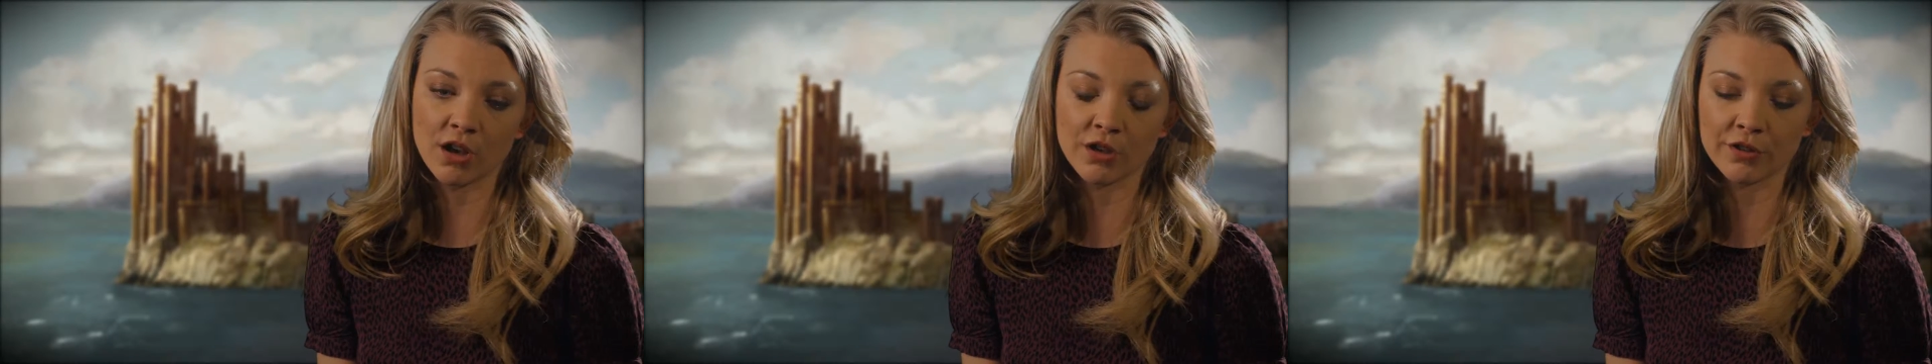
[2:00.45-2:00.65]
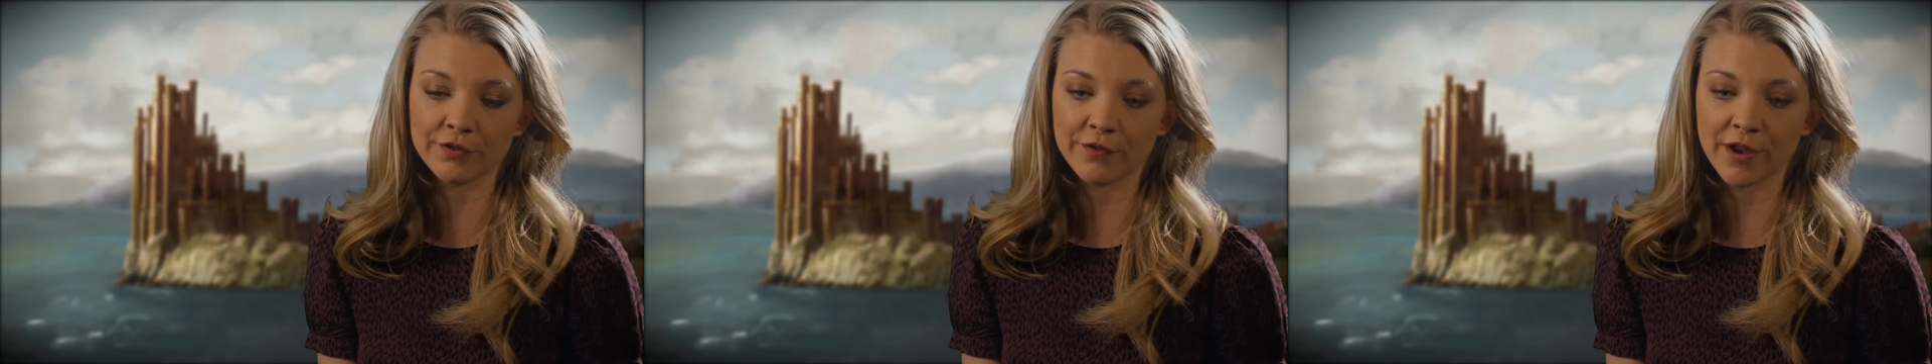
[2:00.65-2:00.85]

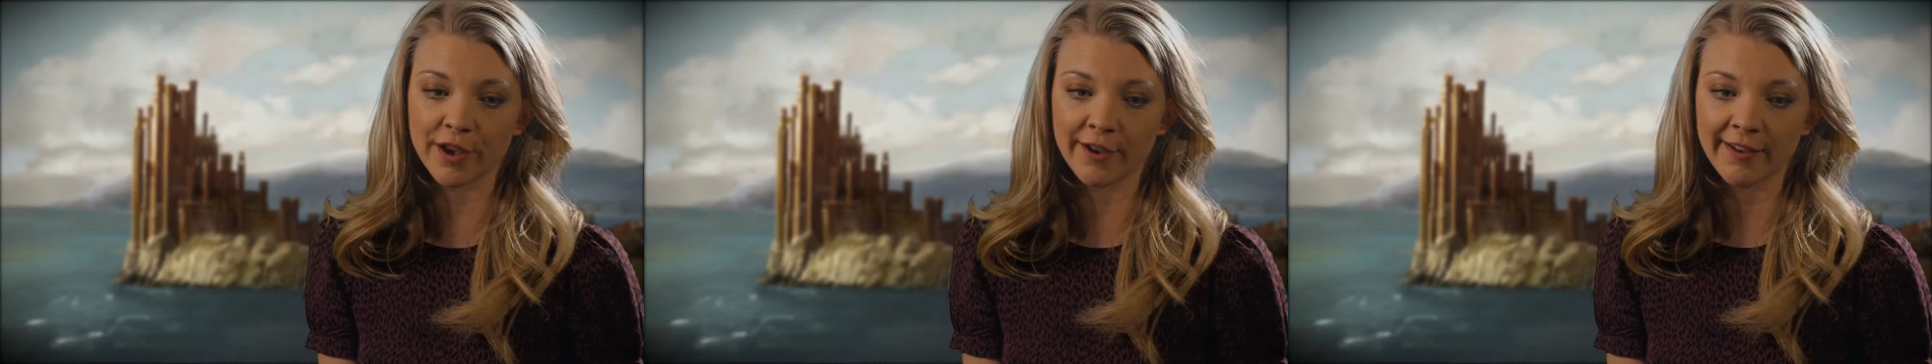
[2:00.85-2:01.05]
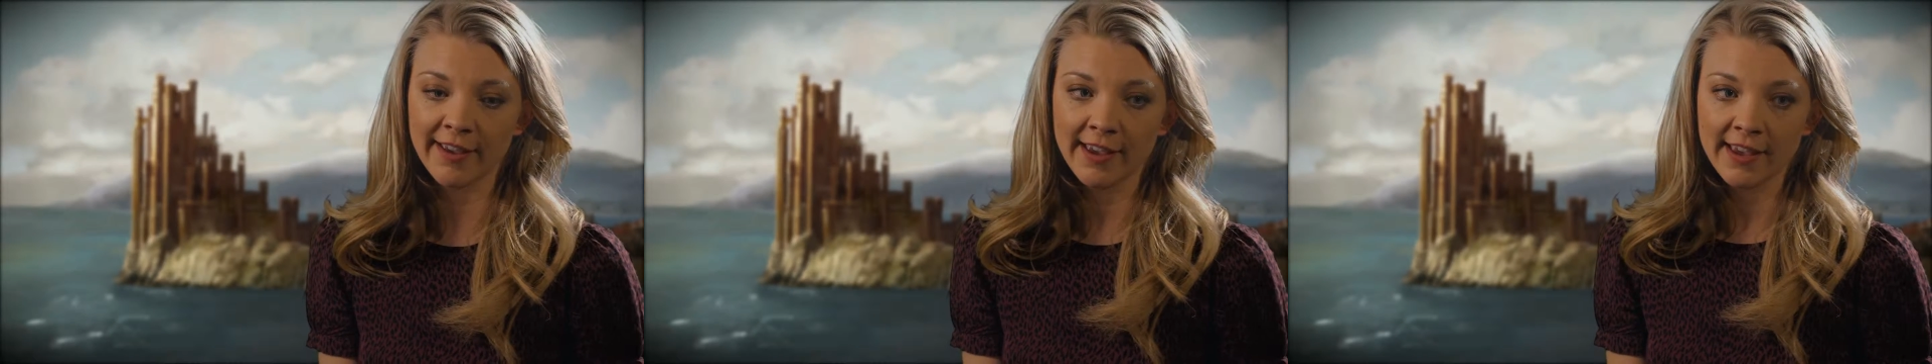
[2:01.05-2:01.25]
of
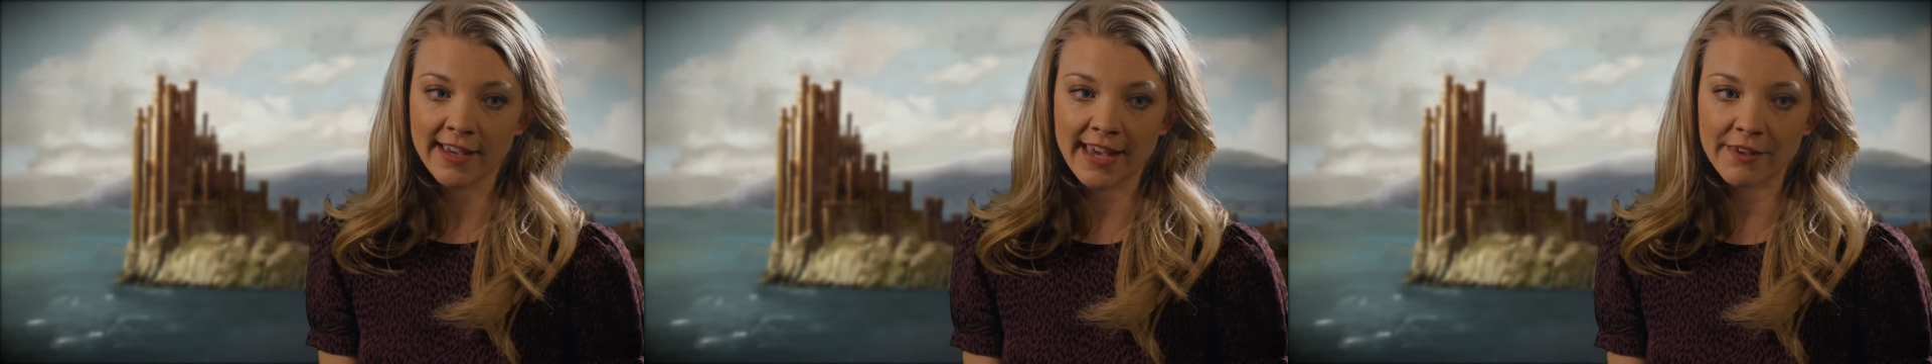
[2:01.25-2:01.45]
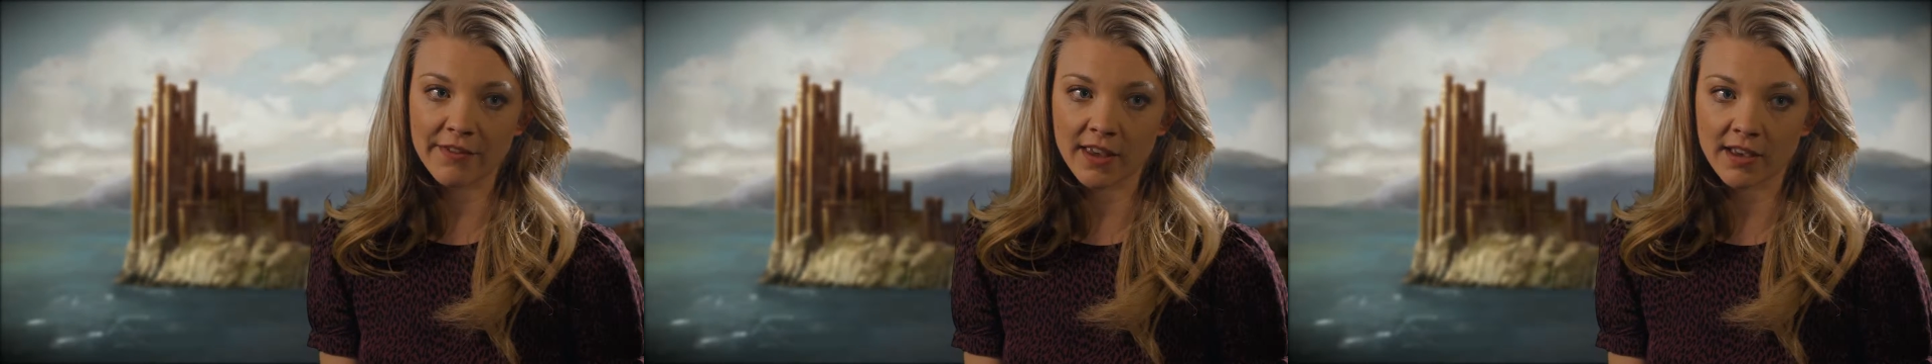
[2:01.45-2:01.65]

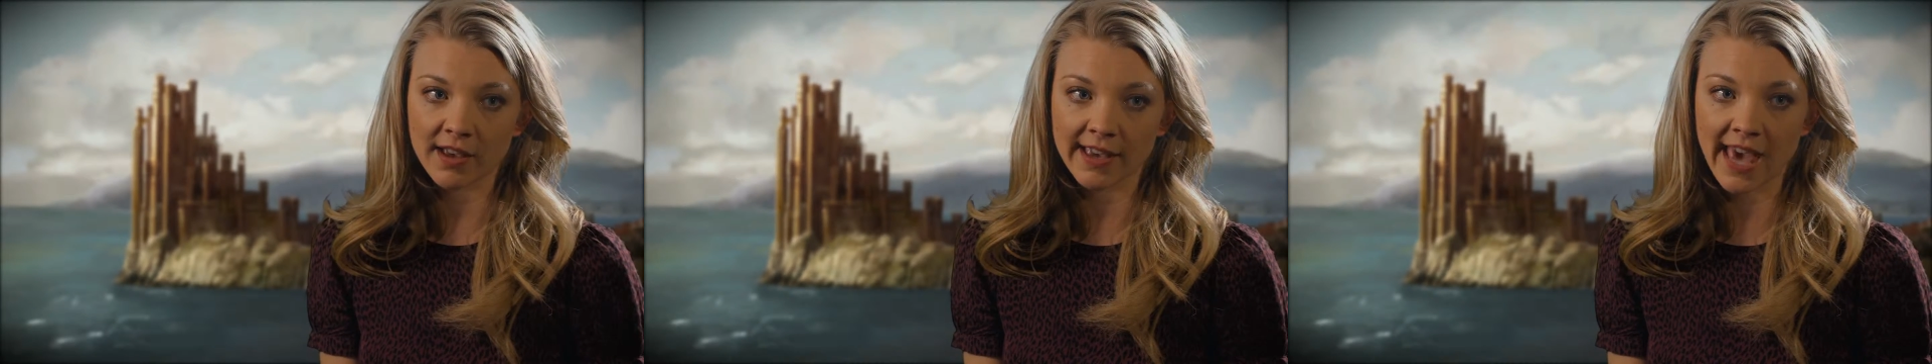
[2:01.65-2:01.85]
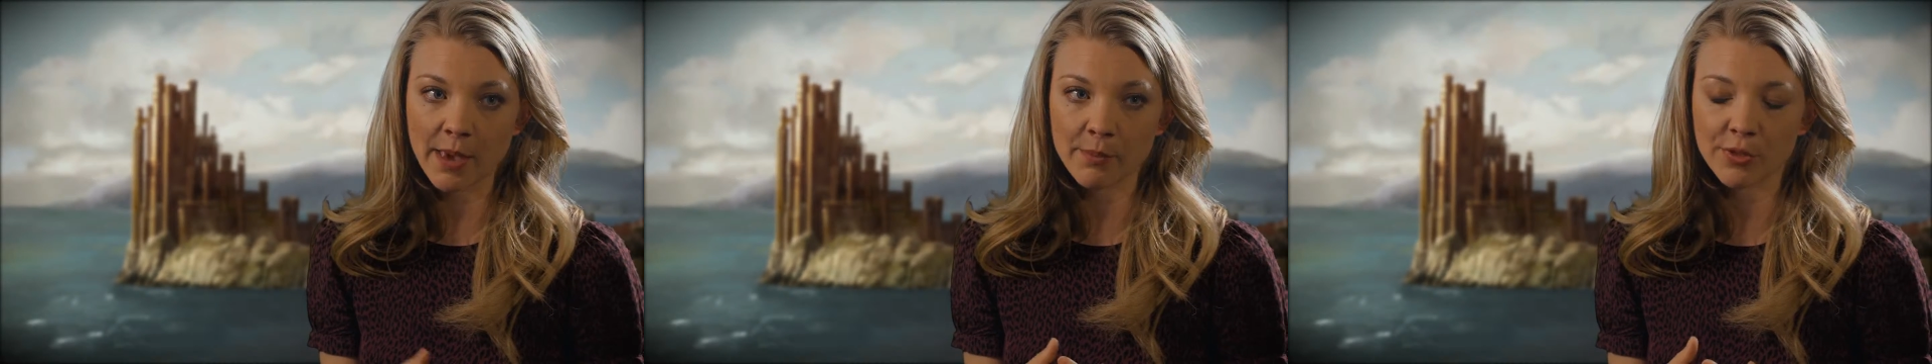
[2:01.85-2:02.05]
giving a
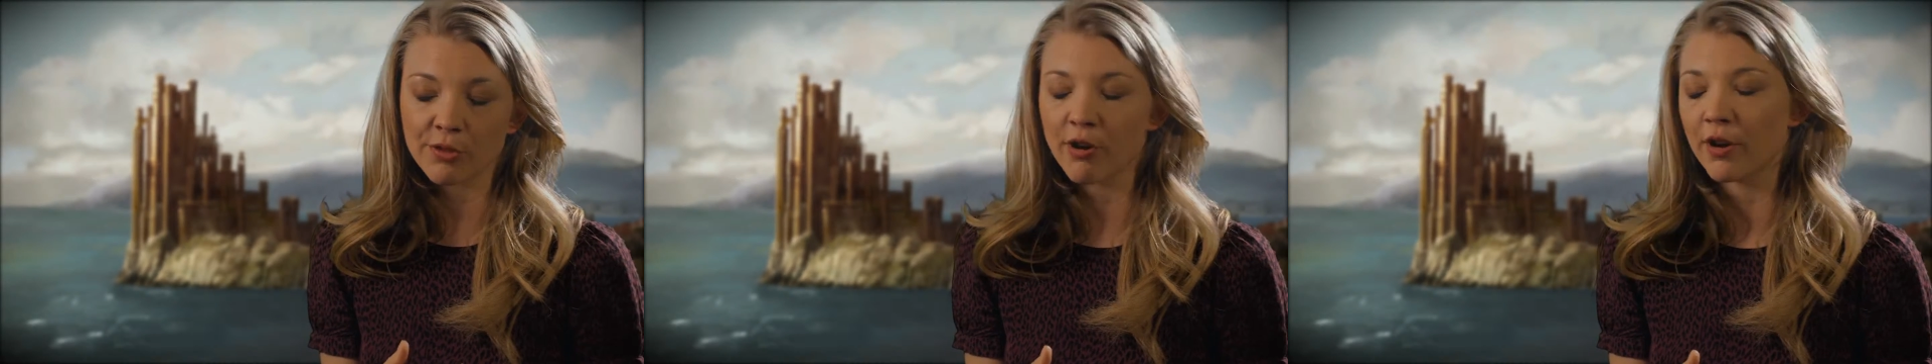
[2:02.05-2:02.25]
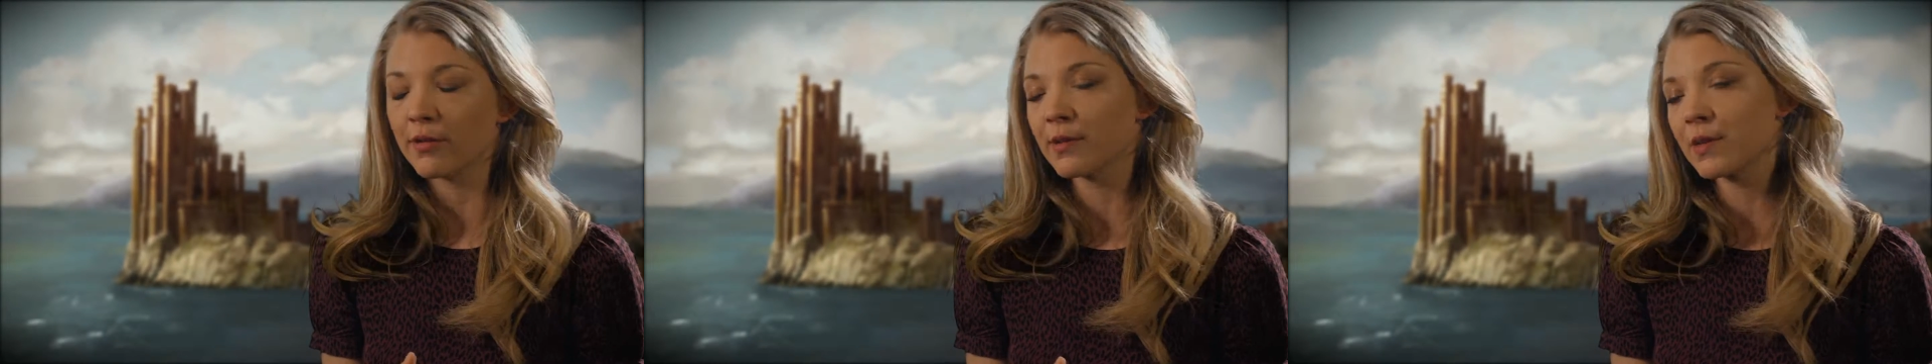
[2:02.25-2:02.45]
Game of
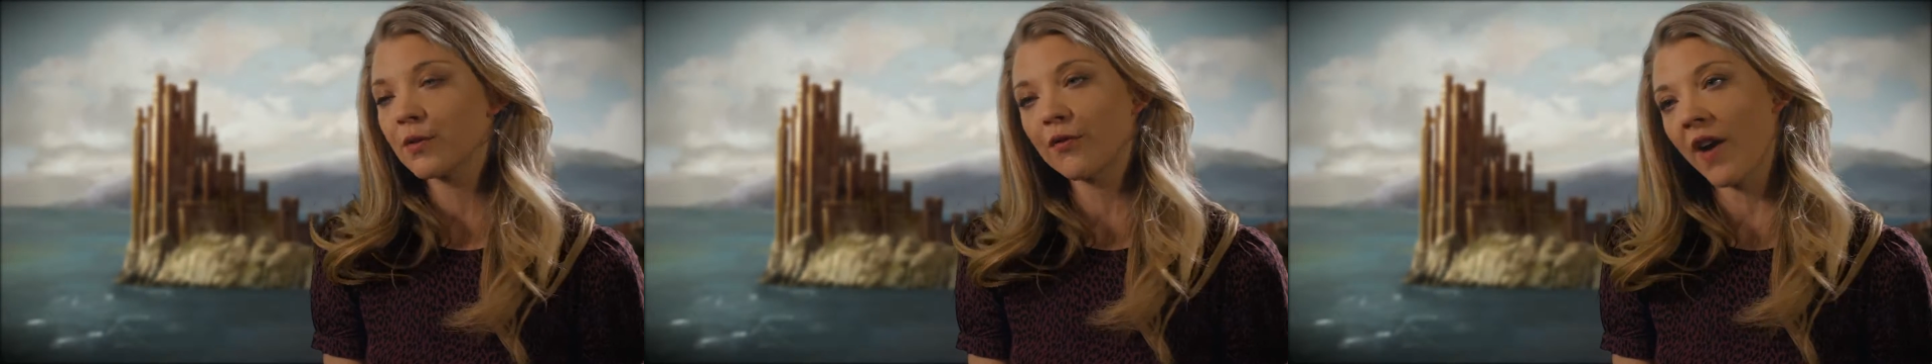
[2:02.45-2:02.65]
Thrones